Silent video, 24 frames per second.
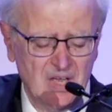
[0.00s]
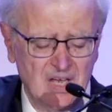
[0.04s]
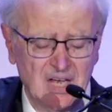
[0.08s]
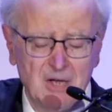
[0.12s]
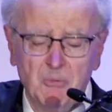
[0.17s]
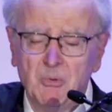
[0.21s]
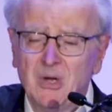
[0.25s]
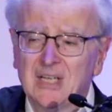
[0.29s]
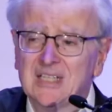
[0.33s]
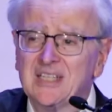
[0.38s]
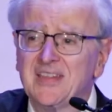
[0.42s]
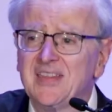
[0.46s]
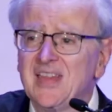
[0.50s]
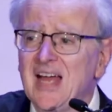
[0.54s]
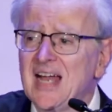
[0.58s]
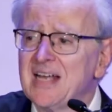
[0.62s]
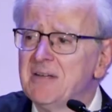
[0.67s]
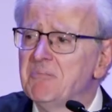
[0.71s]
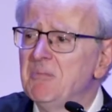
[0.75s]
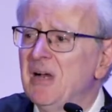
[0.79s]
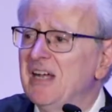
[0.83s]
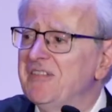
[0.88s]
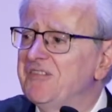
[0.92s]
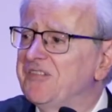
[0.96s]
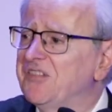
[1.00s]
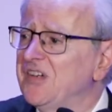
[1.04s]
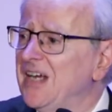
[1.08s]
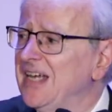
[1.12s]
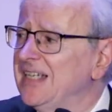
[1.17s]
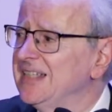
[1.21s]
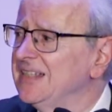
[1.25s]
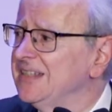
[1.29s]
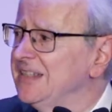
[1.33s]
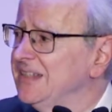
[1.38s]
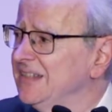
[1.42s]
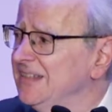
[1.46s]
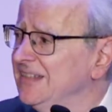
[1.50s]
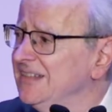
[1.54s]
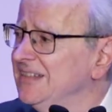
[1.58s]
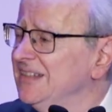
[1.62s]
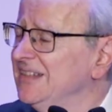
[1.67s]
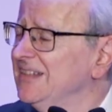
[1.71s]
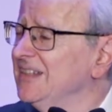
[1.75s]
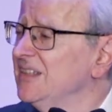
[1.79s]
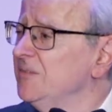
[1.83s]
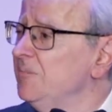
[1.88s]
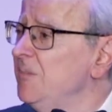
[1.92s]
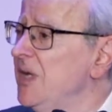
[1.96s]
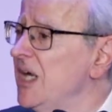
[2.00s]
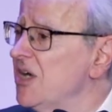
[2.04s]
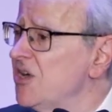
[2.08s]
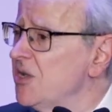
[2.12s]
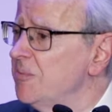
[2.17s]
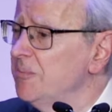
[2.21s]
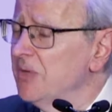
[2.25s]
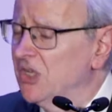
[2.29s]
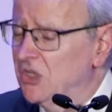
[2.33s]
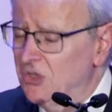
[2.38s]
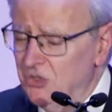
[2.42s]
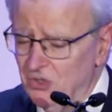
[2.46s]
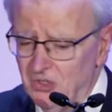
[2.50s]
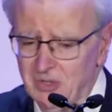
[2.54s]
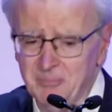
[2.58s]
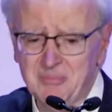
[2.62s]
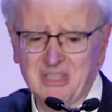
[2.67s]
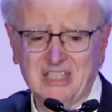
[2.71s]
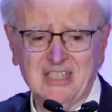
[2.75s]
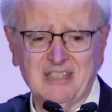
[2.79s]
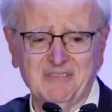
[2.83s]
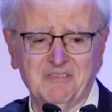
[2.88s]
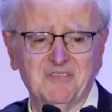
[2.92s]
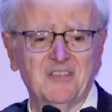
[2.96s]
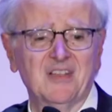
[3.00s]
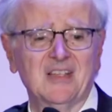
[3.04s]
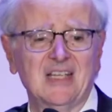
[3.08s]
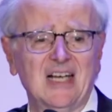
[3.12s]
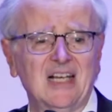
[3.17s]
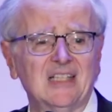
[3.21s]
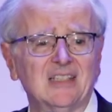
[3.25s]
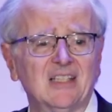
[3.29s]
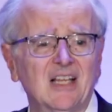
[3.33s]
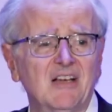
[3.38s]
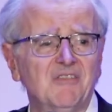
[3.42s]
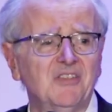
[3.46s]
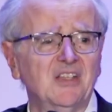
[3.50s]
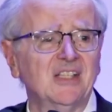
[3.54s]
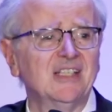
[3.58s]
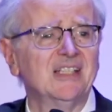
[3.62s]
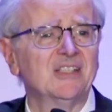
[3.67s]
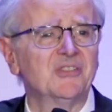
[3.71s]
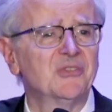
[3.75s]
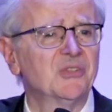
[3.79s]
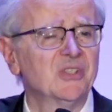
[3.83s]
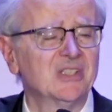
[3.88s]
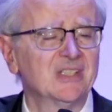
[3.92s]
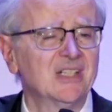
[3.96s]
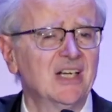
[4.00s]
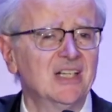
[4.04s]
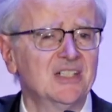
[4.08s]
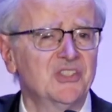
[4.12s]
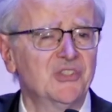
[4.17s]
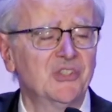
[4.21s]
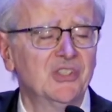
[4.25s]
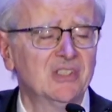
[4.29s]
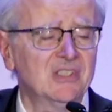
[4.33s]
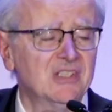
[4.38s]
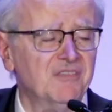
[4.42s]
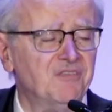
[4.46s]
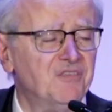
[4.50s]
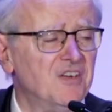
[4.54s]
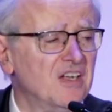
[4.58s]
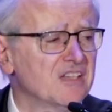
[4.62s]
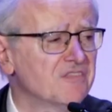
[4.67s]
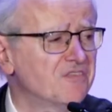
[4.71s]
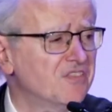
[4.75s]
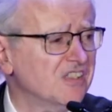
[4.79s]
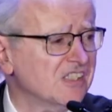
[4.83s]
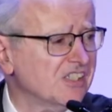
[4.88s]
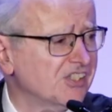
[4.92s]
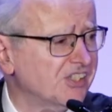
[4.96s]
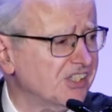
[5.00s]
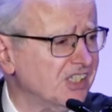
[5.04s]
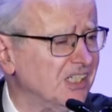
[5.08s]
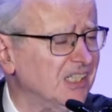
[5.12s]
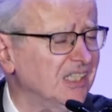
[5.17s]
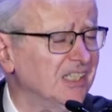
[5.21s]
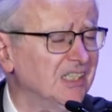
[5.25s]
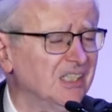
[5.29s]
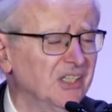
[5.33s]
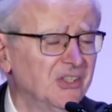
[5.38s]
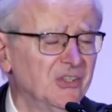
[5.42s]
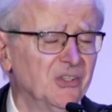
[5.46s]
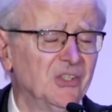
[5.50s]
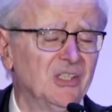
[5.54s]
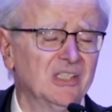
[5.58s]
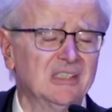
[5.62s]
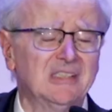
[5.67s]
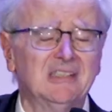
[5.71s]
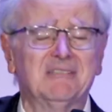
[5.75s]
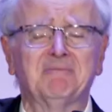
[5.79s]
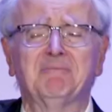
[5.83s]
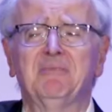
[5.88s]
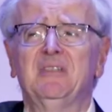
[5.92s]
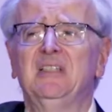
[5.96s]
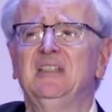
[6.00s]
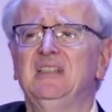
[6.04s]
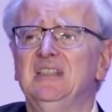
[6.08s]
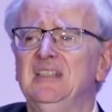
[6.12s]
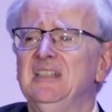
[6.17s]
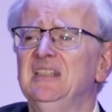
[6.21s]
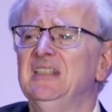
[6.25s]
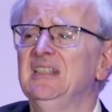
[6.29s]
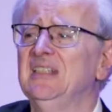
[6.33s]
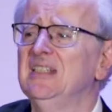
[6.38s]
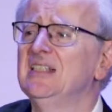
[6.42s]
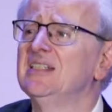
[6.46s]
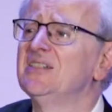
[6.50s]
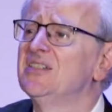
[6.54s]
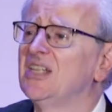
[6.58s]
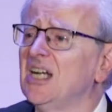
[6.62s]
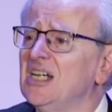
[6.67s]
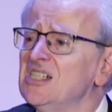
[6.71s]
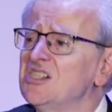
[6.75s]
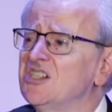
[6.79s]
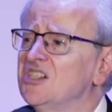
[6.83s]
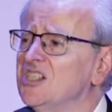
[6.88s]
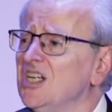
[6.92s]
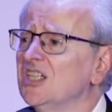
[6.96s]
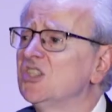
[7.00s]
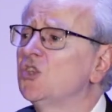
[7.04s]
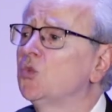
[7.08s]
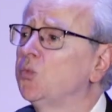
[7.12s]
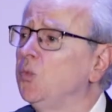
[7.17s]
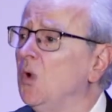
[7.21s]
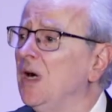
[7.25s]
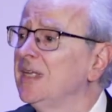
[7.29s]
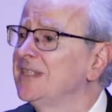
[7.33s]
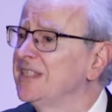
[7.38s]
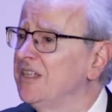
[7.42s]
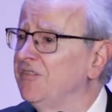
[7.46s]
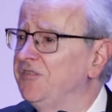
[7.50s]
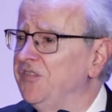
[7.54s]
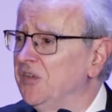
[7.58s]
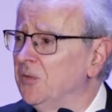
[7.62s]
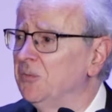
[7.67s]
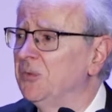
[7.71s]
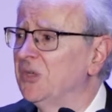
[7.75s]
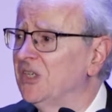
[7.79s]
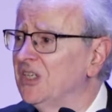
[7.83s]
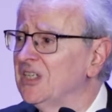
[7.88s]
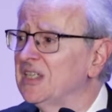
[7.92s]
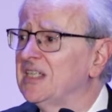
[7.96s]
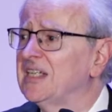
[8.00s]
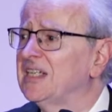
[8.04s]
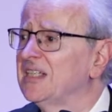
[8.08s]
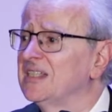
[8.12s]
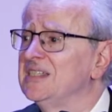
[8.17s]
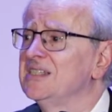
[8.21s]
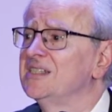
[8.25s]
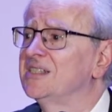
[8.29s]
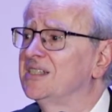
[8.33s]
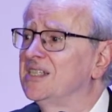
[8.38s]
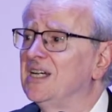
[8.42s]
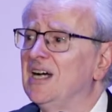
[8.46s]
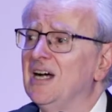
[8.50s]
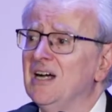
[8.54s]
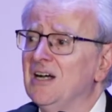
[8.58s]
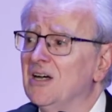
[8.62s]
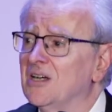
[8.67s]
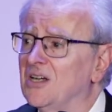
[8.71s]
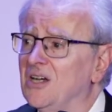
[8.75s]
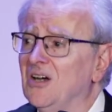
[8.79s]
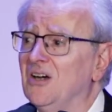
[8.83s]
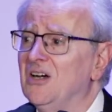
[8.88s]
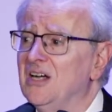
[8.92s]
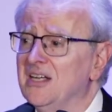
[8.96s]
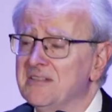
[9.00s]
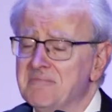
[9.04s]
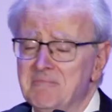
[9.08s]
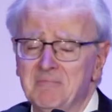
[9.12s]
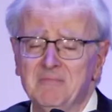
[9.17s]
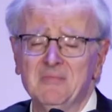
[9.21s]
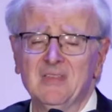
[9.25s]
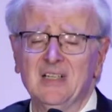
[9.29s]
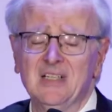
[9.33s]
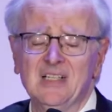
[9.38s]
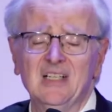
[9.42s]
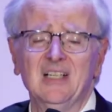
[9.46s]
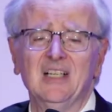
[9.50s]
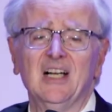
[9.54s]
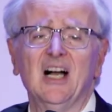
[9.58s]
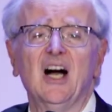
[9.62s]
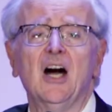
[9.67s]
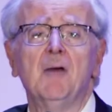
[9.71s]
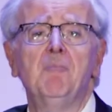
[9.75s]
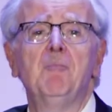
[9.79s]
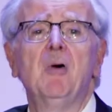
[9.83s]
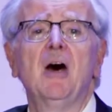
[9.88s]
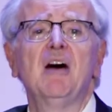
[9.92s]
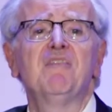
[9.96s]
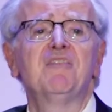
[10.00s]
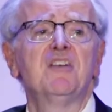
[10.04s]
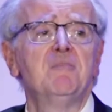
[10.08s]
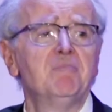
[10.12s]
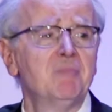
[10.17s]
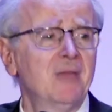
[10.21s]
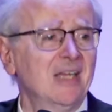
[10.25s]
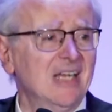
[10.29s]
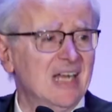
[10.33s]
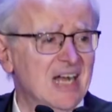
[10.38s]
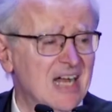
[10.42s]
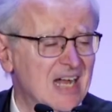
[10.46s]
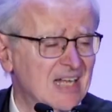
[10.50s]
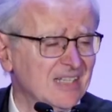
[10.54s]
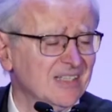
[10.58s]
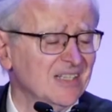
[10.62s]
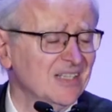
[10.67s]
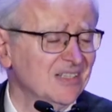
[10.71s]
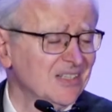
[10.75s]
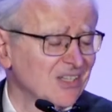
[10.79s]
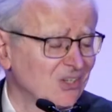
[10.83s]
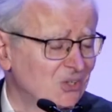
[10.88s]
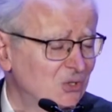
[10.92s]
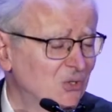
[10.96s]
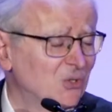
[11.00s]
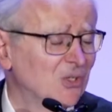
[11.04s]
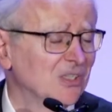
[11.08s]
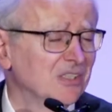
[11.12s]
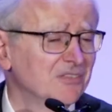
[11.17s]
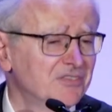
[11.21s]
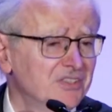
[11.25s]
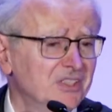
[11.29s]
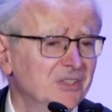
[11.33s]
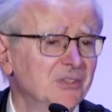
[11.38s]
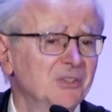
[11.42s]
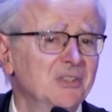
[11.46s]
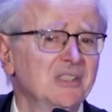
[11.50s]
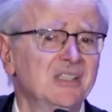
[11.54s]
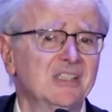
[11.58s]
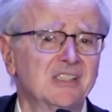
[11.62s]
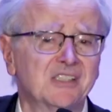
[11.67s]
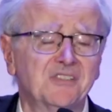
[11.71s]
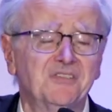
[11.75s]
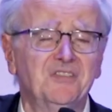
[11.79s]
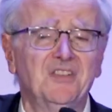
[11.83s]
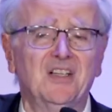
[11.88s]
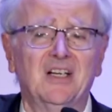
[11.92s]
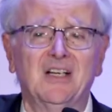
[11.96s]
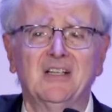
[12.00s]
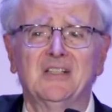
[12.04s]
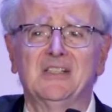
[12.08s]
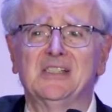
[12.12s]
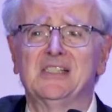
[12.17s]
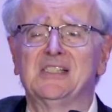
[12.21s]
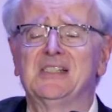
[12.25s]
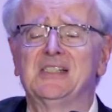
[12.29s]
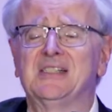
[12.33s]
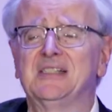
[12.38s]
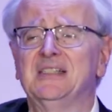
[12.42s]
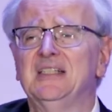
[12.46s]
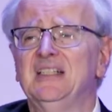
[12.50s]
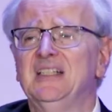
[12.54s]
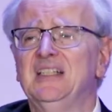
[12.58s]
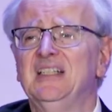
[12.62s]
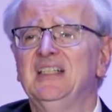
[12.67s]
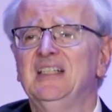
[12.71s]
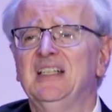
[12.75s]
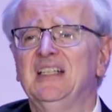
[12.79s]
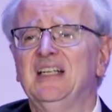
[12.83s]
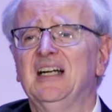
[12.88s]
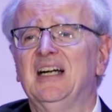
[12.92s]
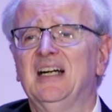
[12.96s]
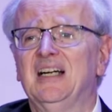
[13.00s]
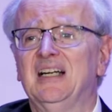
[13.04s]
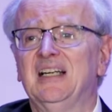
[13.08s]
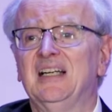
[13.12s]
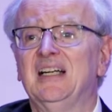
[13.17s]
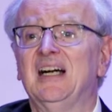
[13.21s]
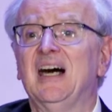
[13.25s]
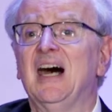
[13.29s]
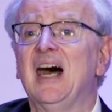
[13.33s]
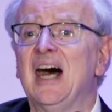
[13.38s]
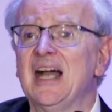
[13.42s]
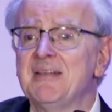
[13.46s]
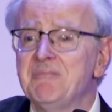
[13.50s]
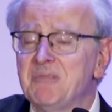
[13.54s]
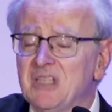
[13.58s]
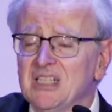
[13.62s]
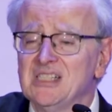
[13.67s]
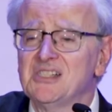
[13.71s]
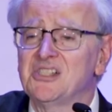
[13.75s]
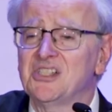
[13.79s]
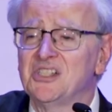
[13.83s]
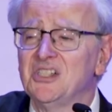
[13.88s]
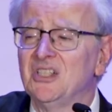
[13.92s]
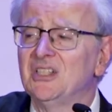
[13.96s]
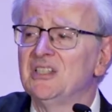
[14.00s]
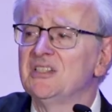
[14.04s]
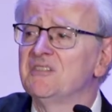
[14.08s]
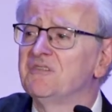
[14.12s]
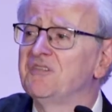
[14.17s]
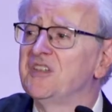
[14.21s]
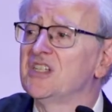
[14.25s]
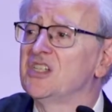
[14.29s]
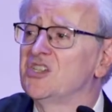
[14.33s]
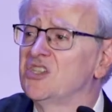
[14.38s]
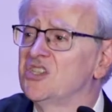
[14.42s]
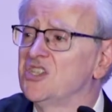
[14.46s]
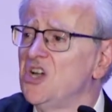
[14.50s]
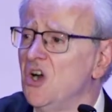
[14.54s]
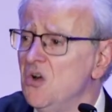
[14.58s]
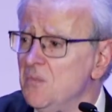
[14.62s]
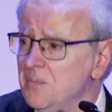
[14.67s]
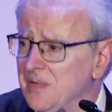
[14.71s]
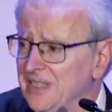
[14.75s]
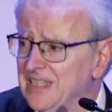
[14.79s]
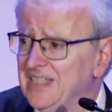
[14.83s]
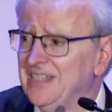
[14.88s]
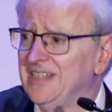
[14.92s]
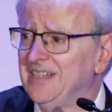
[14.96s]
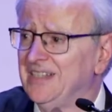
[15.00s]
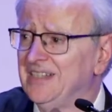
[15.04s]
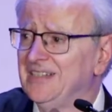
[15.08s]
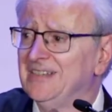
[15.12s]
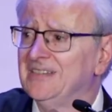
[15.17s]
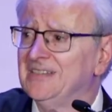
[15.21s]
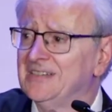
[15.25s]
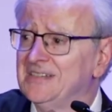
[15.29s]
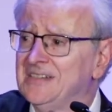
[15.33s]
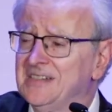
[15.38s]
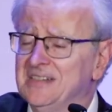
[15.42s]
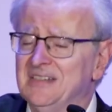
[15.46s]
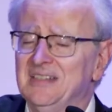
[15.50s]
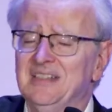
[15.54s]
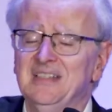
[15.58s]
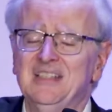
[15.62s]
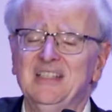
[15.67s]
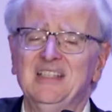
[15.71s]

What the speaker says: I want to thank my friend Mary McCormick for that lovely introduction. The Fund for the City of New York does such wonderful work and has gone above and beyond in the call of duty as far as I'm concerned for so many years.